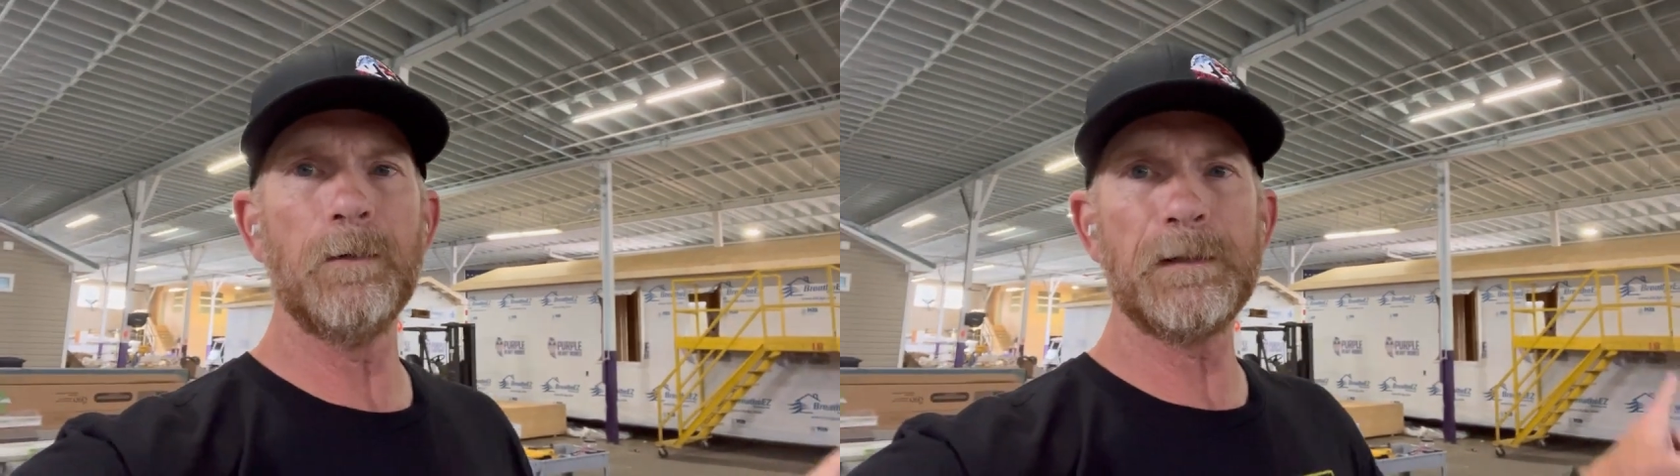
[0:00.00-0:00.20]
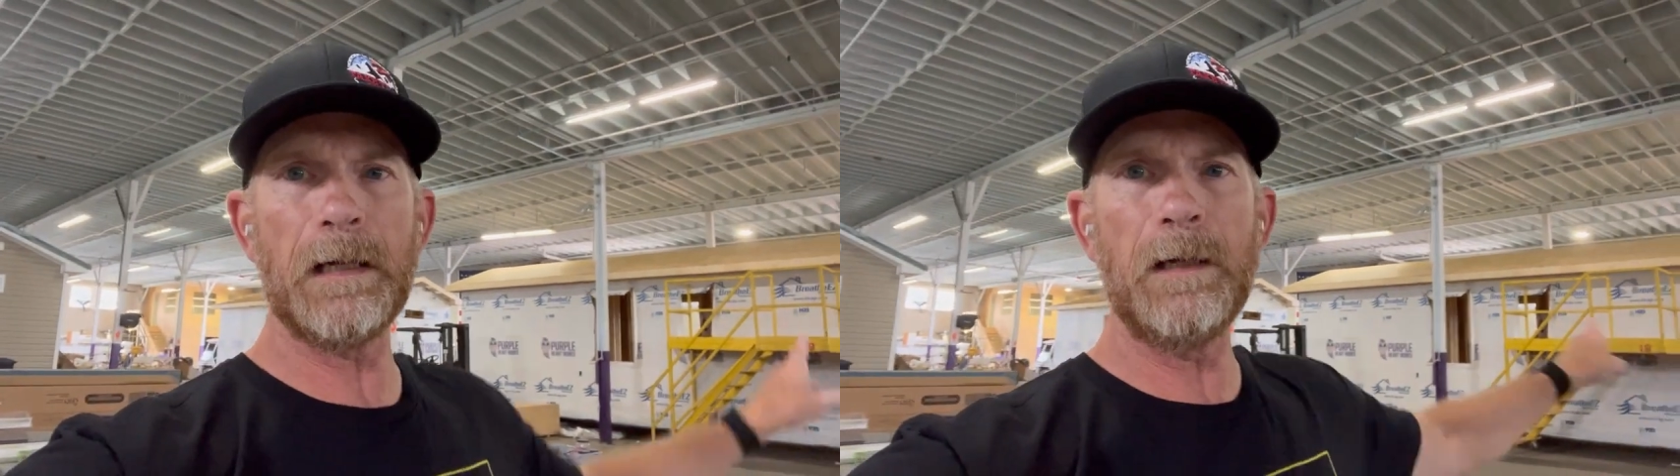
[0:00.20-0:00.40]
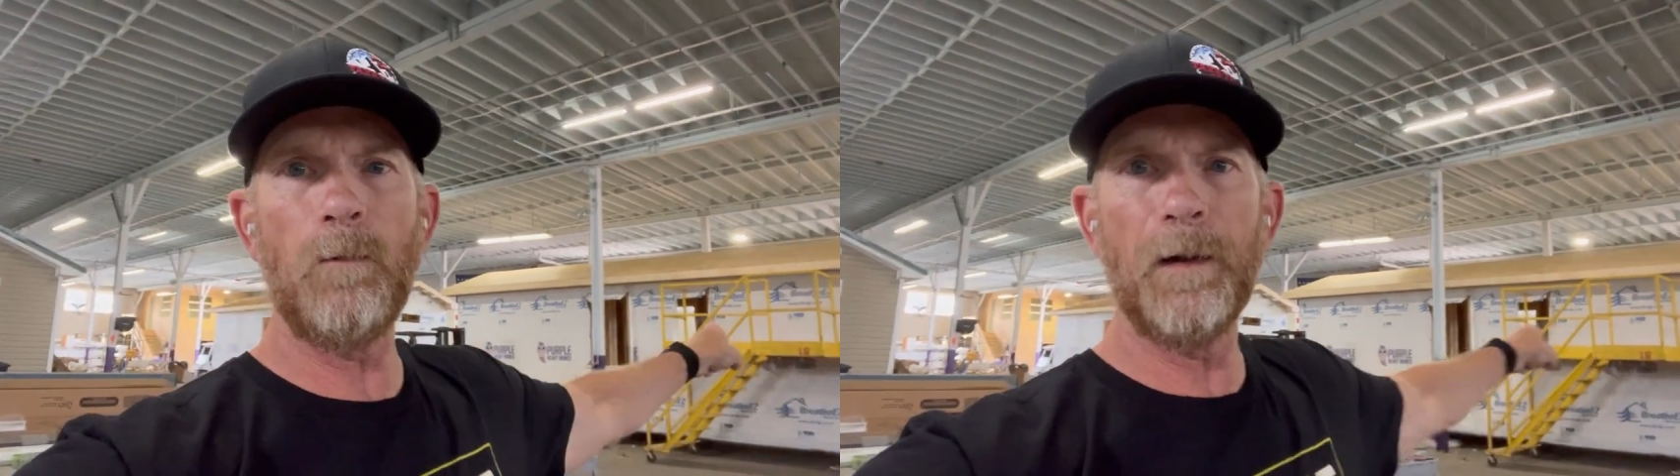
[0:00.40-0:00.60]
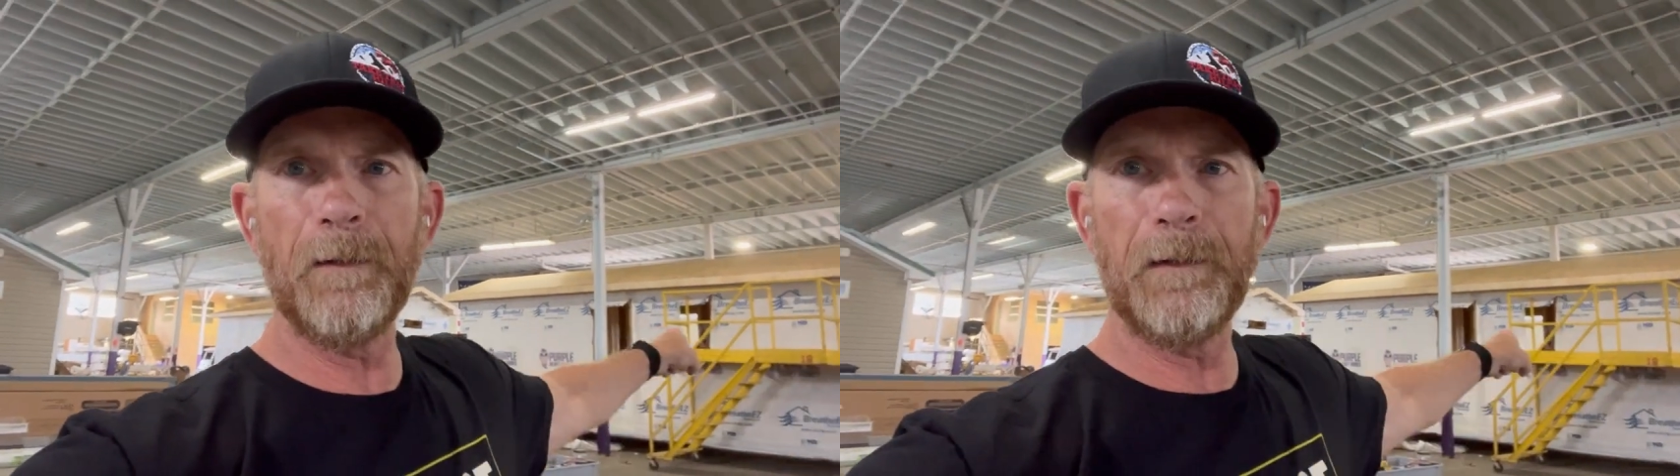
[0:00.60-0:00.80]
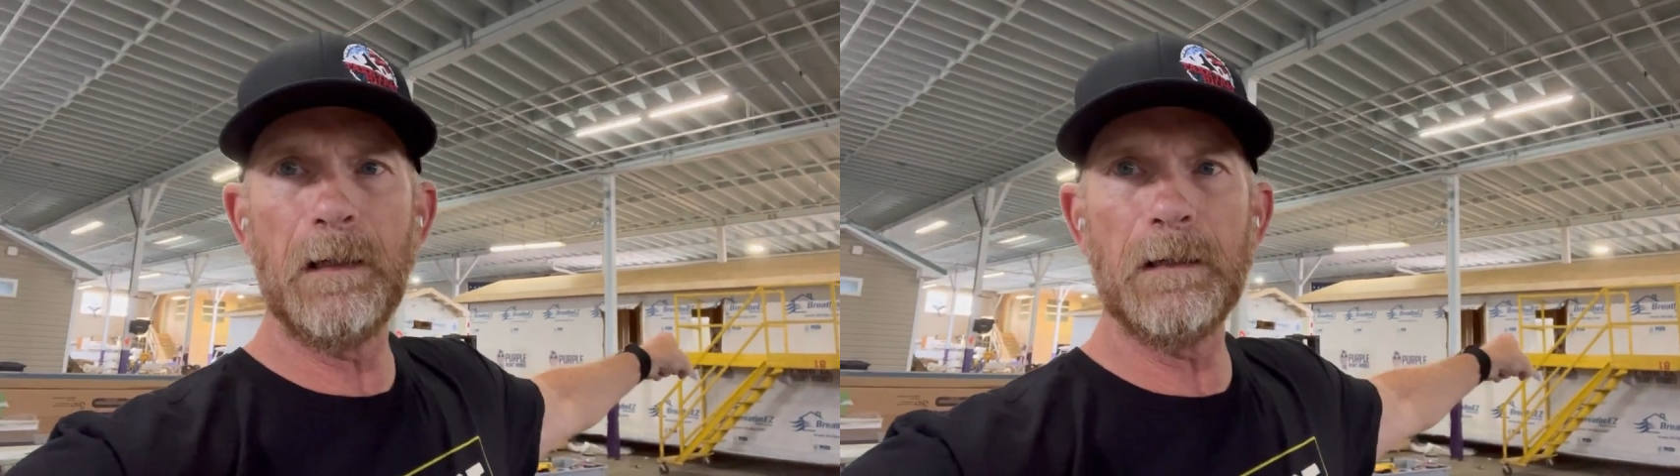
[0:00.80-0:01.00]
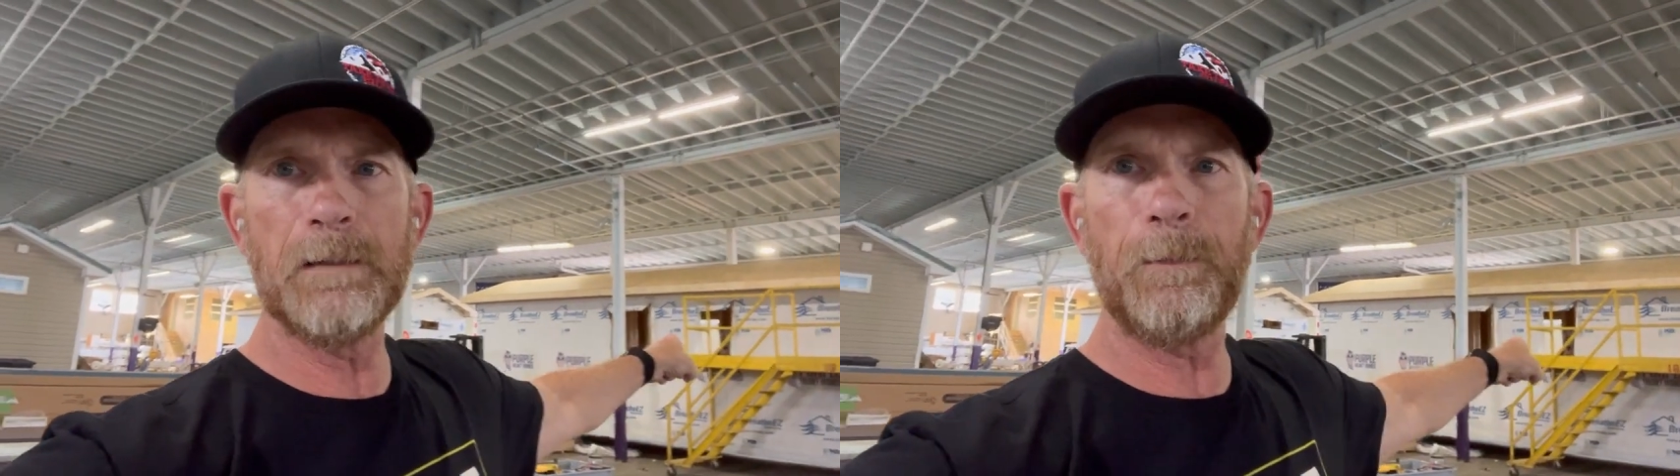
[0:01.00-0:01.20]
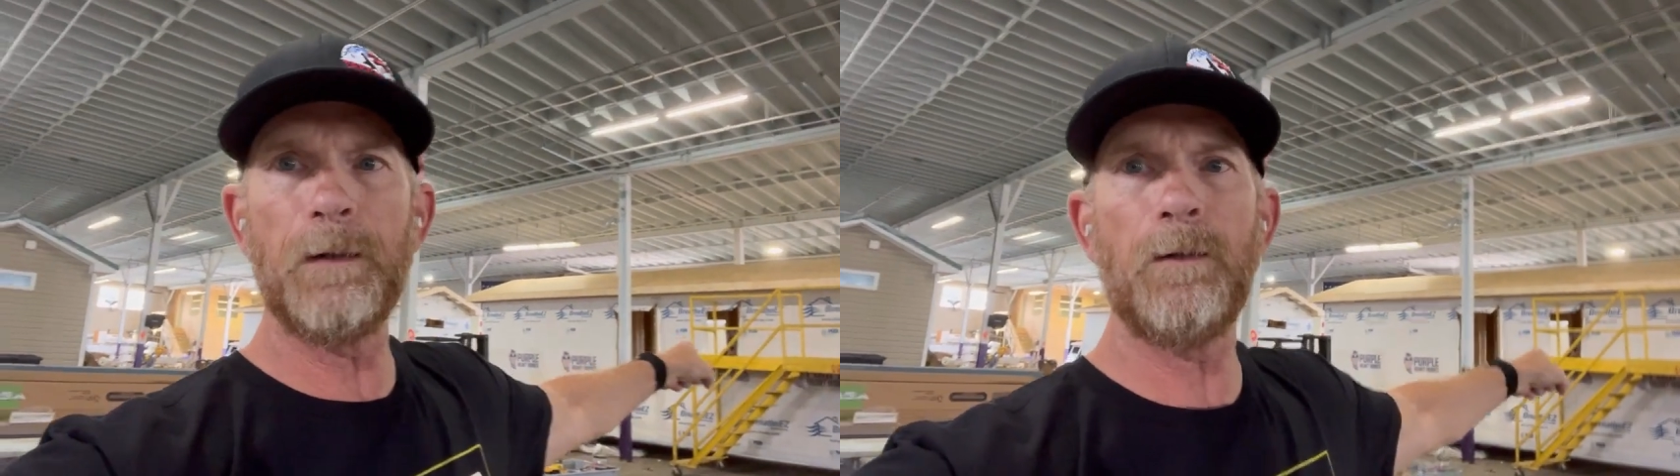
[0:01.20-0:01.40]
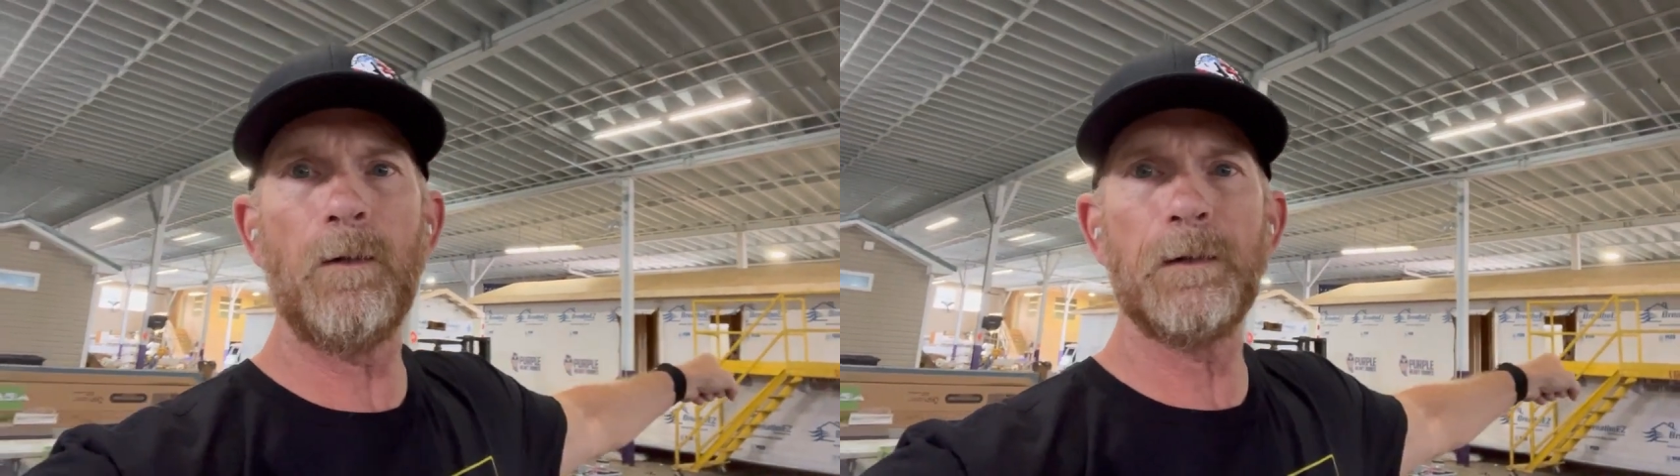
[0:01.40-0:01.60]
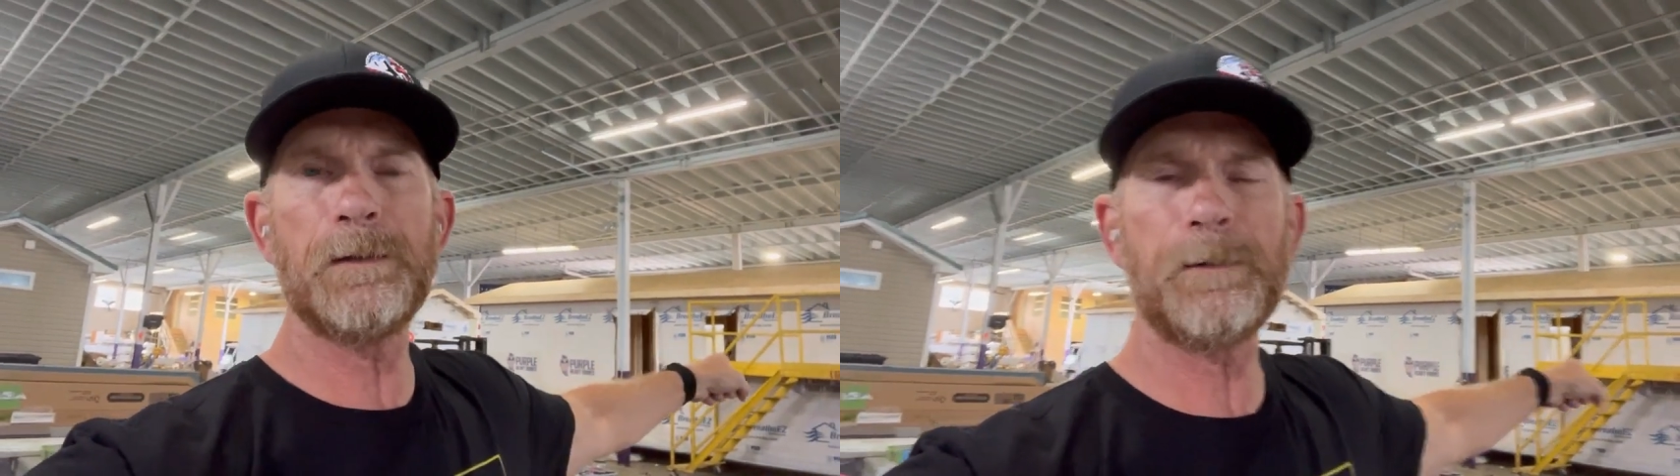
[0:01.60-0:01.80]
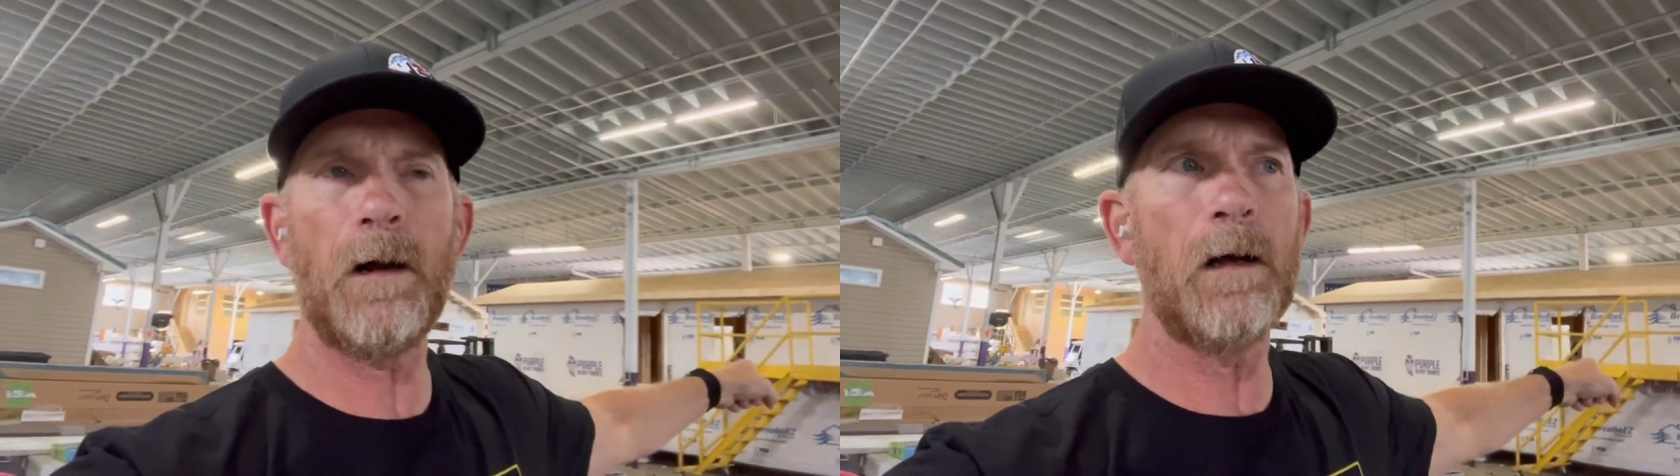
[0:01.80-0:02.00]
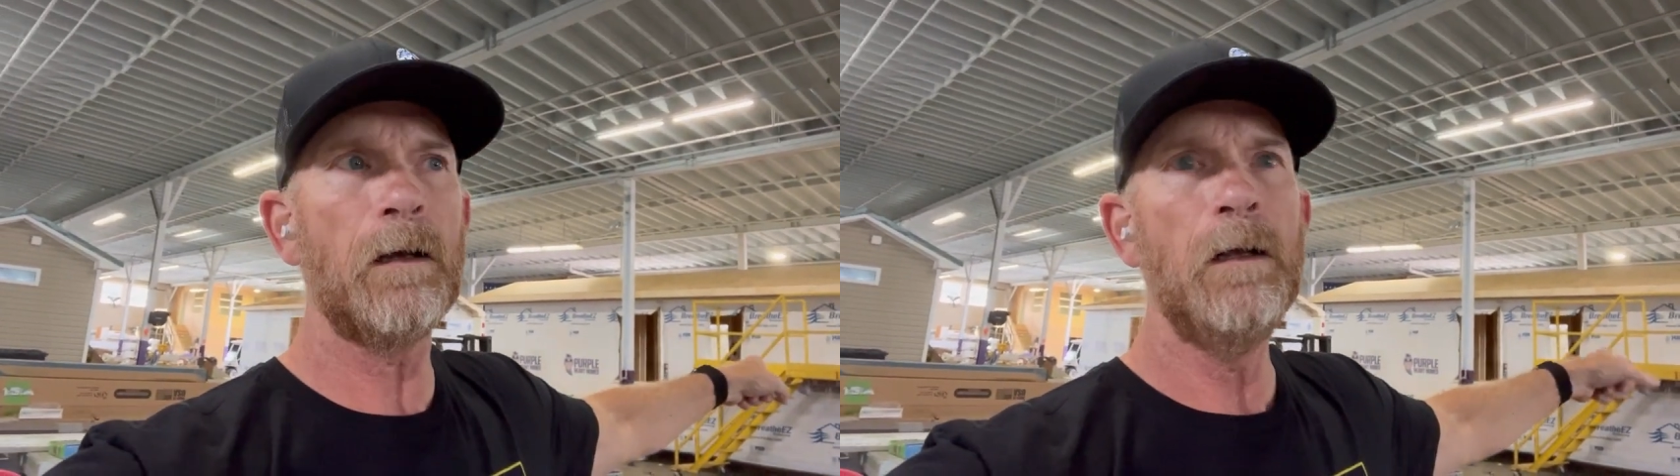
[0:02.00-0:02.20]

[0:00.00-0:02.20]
was take one of these, put it on a truck,